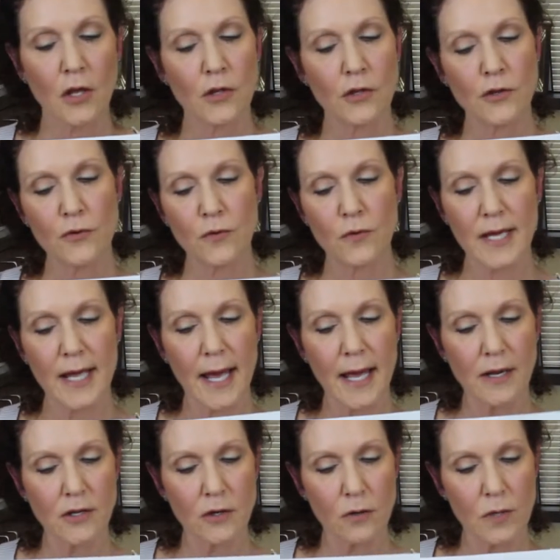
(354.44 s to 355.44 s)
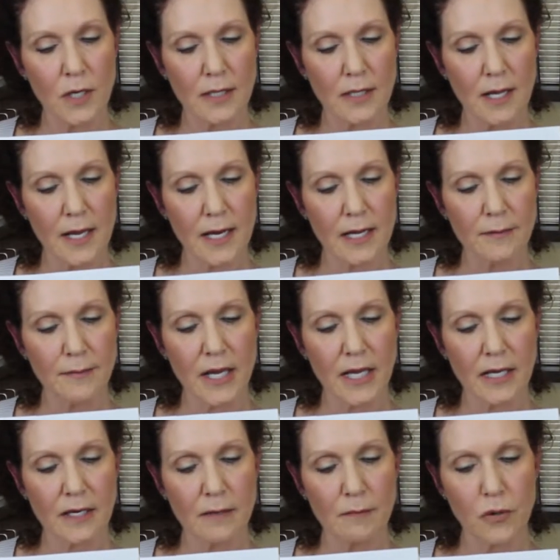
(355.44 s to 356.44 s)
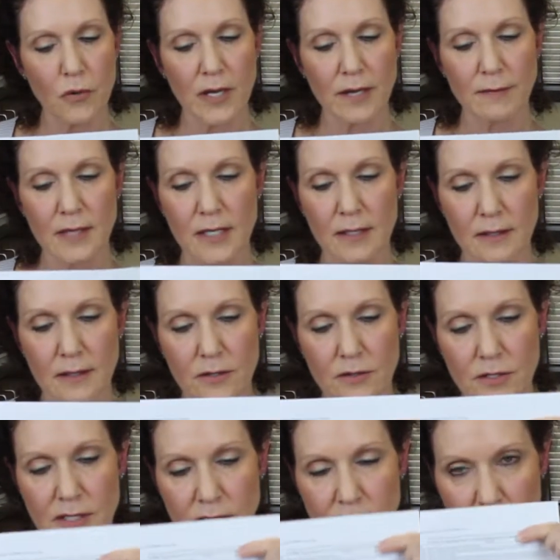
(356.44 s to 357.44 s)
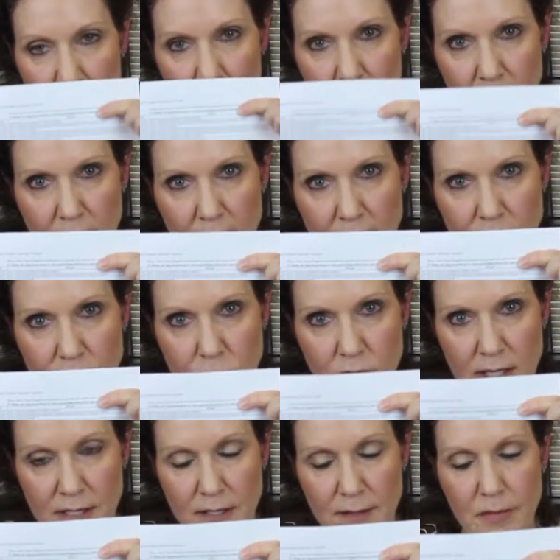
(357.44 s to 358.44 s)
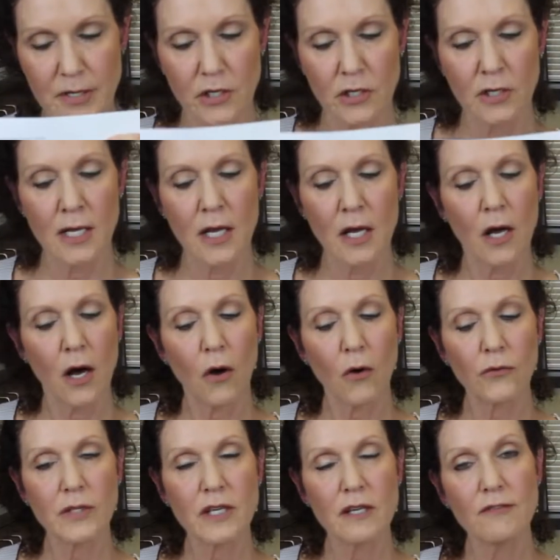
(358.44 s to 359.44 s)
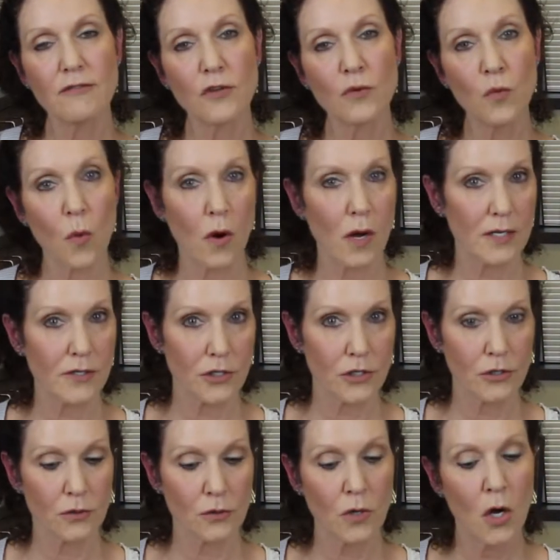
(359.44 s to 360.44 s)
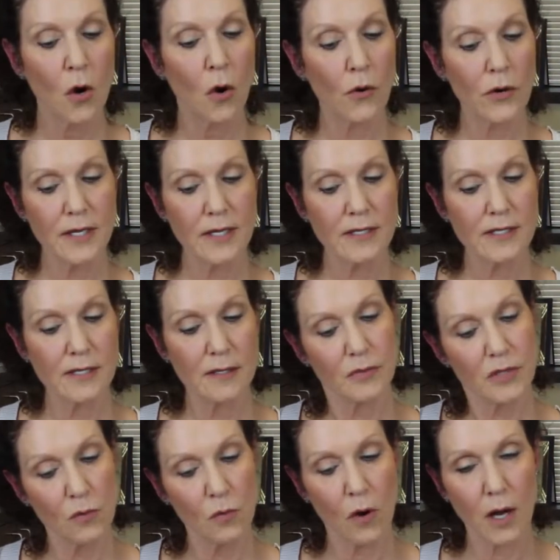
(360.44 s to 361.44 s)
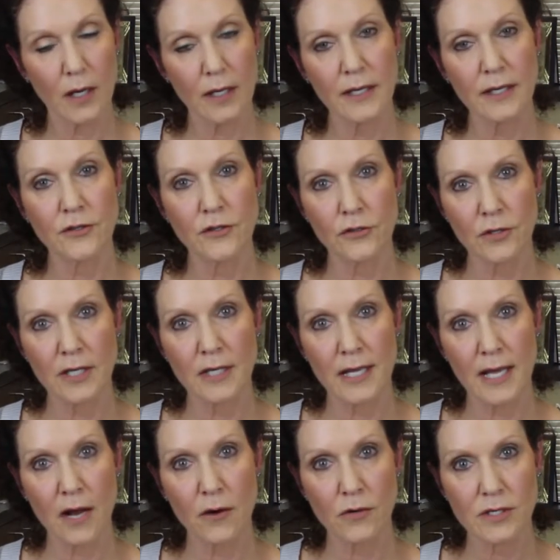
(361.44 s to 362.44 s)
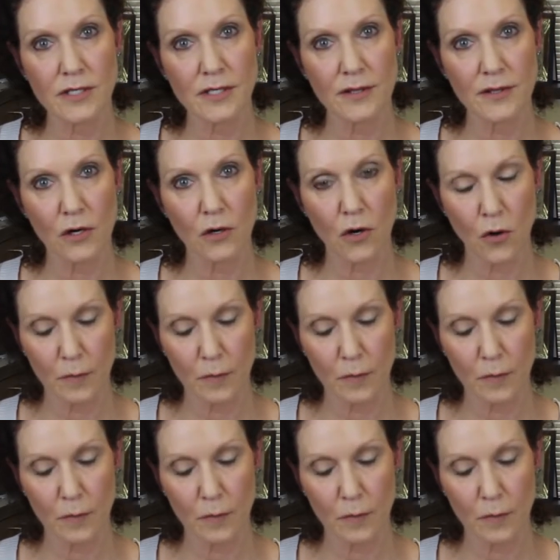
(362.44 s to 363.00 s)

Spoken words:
You can go online and make an appointment. There's an online address up here, only if you want to, or you can simply walk in during the hours that they're